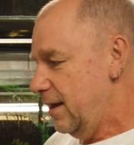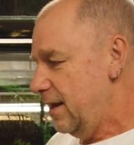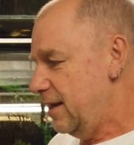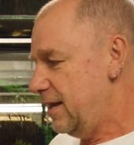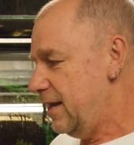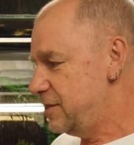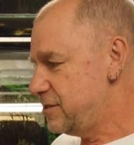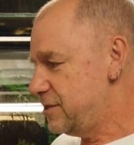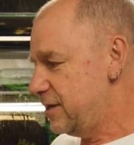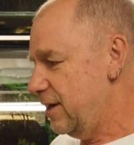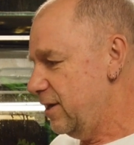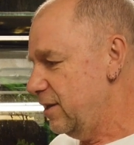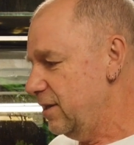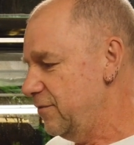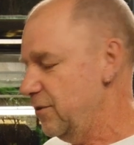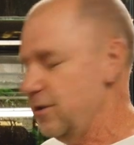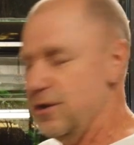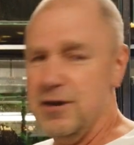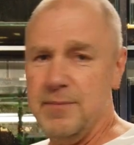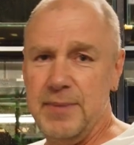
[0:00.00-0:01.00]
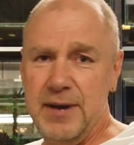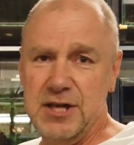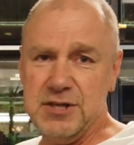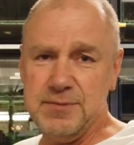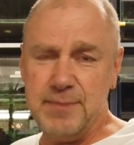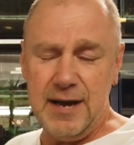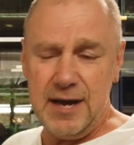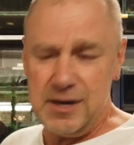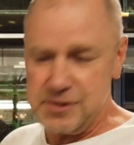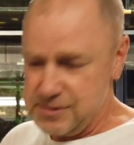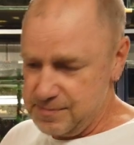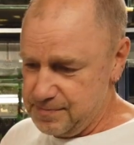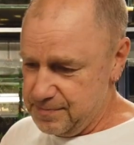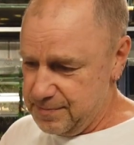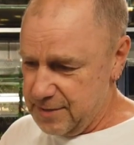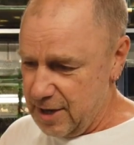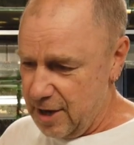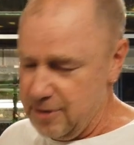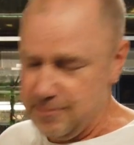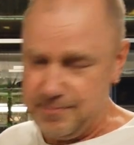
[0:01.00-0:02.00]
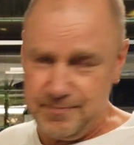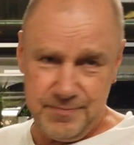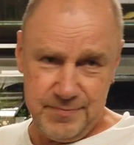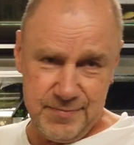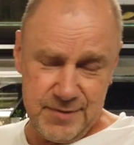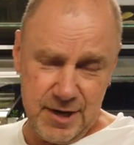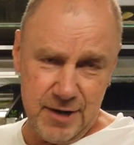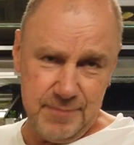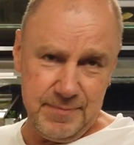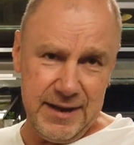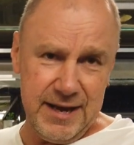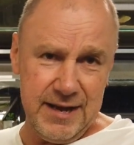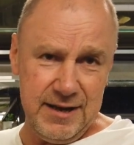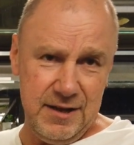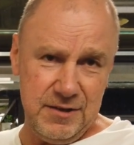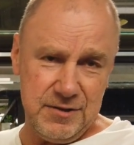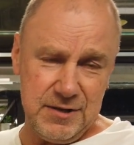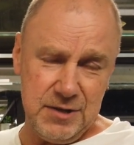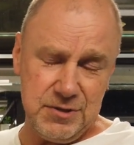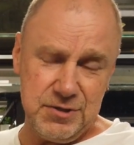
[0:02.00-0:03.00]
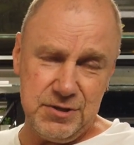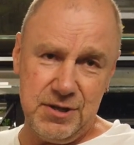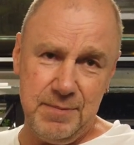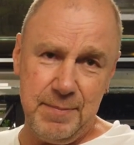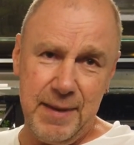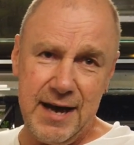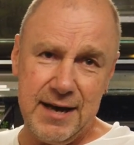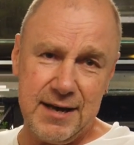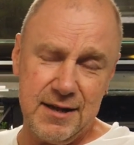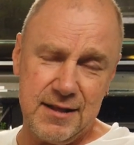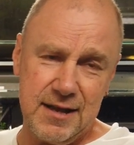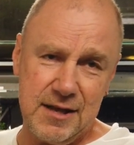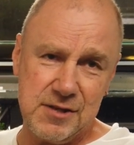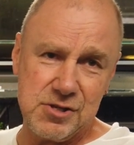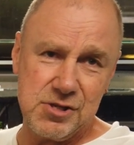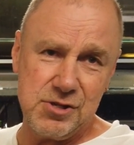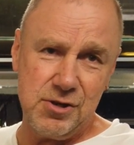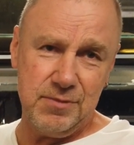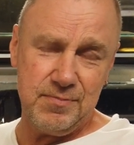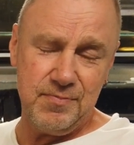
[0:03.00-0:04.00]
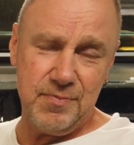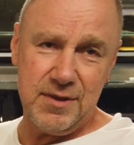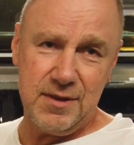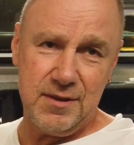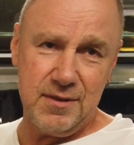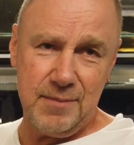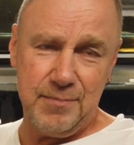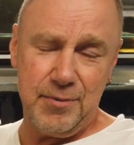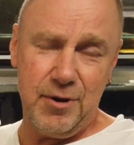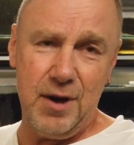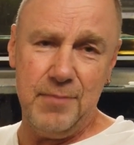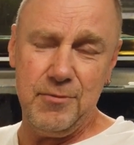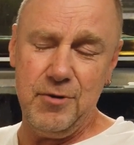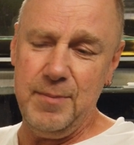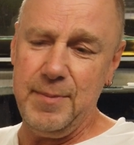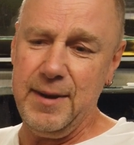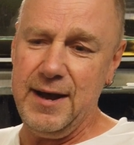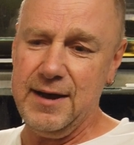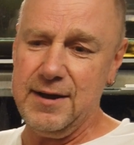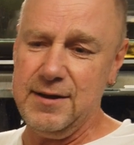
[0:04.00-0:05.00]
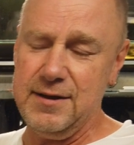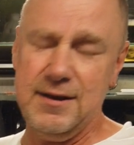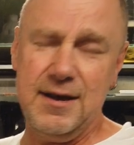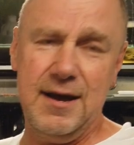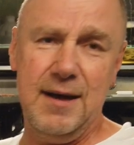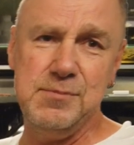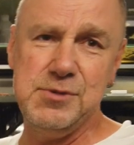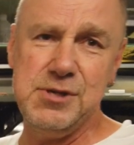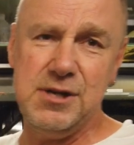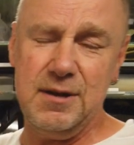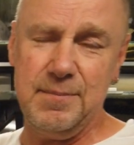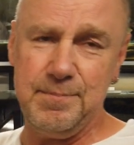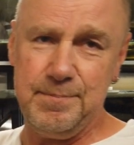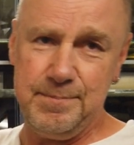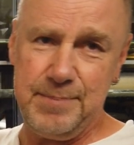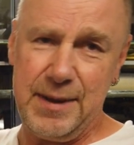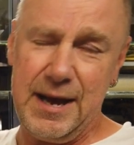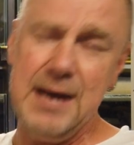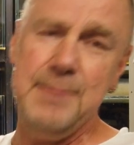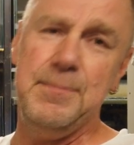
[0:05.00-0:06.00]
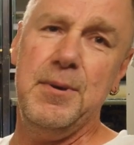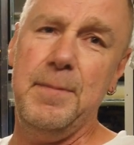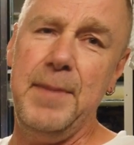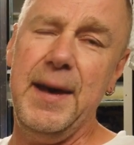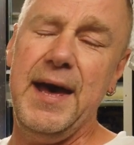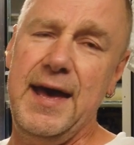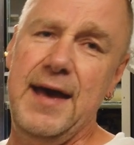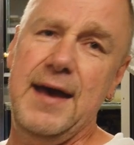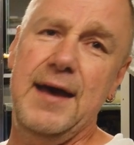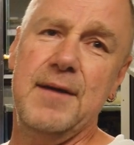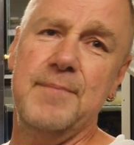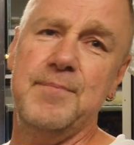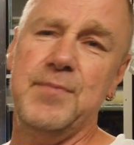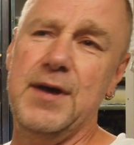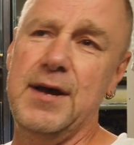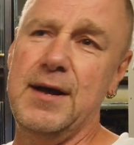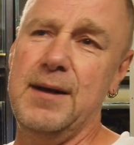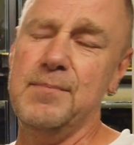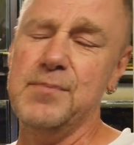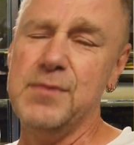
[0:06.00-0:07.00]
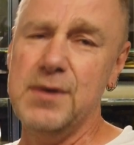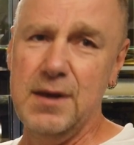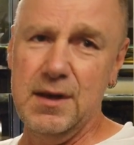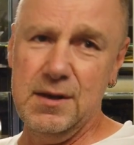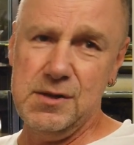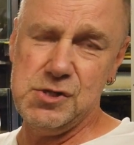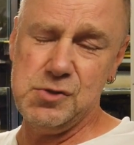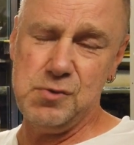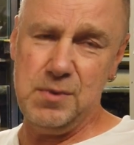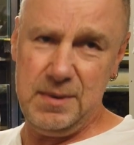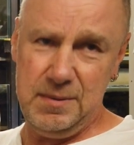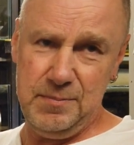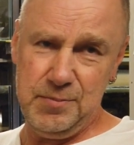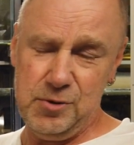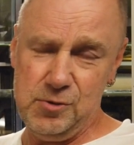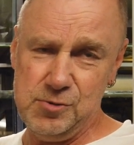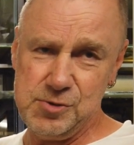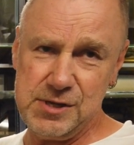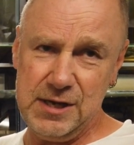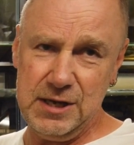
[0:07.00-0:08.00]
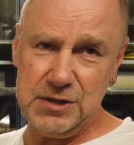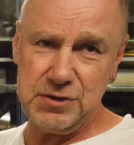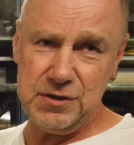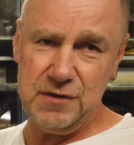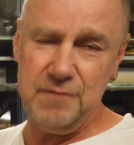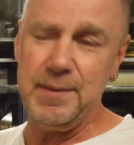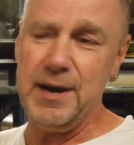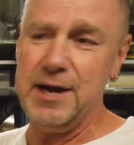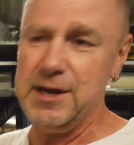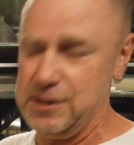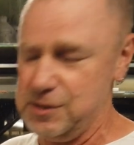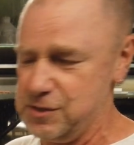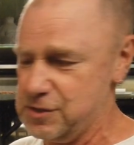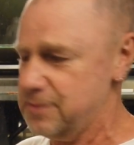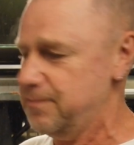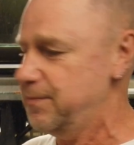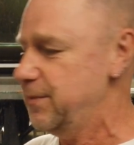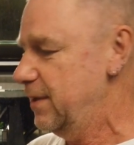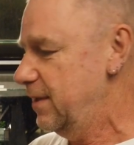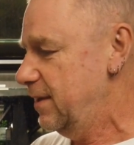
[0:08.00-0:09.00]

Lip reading: It hits a hell of a lot of benchmarks. Don't pay any attention to the bucket. That's not the primary bucket. It comes in a paper bag. Swimming pool section of Bunnings.